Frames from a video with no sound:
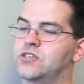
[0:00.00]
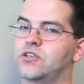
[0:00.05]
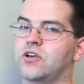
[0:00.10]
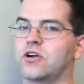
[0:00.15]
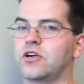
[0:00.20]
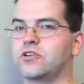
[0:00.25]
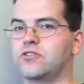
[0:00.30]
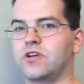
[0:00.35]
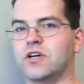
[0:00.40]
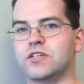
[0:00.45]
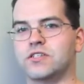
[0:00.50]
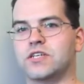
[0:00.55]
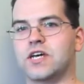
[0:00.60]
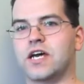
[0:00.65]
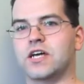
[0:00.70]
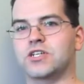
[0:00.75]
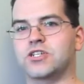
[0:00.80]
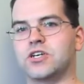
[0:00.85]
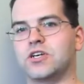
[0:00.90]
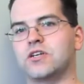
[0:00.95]
start a
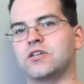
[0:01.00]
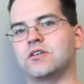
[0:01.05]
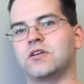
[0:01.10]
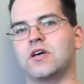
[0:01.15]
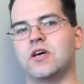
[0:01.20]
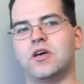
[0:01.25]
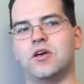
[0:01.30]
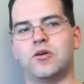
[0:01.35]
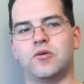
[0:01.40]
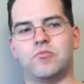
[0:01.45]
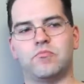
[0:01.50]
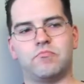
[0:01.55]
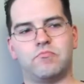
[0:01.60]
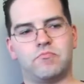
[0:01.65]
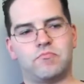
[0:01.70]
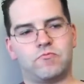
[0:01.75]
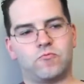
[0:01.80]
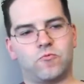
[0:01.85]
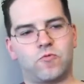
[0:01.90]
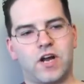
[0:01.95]
transaction,
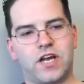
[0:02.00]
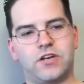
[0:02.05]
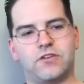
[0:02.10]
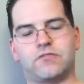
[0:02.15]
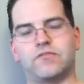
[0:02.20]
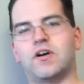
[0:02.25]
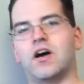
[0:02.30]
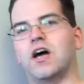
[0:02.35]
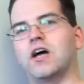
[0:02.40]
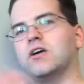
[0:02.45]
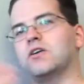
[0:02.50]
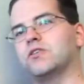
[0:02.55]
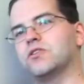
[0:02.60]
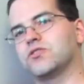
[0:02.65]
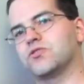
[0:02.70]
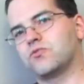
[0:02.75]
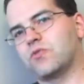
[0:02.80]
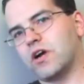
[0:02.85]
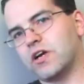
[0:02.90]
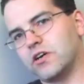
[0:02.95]
write your
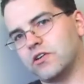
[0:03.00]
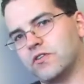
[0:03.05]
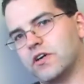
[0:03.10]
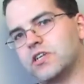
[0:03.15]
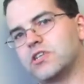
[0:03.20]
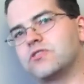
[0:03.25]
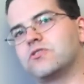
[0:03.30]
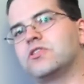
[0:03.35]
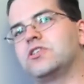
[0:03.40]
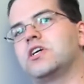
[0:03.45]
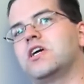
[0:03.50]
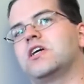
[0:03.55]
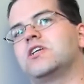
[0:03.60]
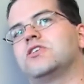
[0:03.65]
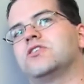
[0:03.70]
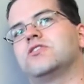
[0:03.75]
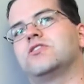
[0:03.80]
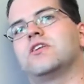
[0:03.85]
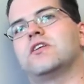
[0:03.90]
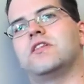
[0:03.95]
files, write your registry
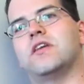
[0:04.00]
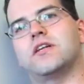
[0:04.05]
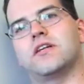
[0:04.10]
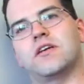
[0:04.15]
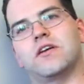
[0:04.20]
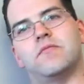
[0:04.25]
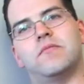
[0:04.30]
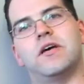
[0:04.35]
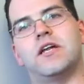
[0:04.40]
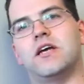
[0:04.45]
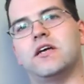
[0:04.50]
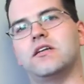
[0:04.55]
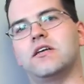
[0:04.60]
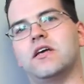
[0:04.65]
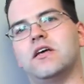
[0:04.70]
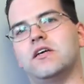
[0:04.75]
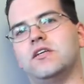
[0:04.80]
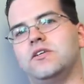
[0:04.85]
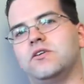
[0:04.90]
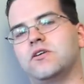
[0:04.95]
changes, and then commit it,
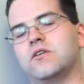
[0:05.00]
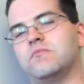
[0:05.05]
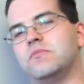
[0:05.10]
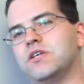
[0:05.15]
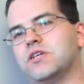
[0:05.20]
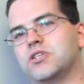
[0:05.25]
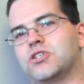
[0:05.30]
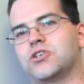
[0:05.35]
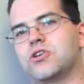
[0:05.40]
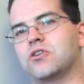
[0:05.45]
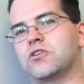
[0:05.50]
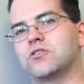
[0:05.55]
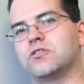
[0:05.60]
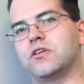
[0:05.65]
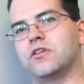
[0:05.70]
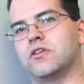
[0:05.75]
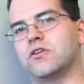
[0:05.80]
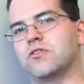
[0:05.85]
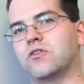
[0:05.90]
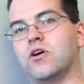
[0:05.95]
and you can be assured
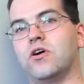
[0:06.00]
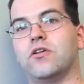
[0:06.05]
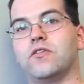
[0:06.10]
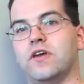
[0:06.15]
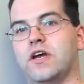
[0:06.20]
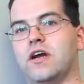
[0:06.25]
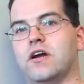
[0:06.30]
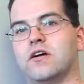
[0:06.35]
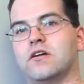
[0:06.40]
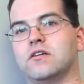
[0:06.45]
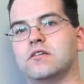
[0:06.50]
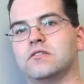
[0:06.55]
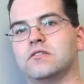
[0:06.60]
that they're all there.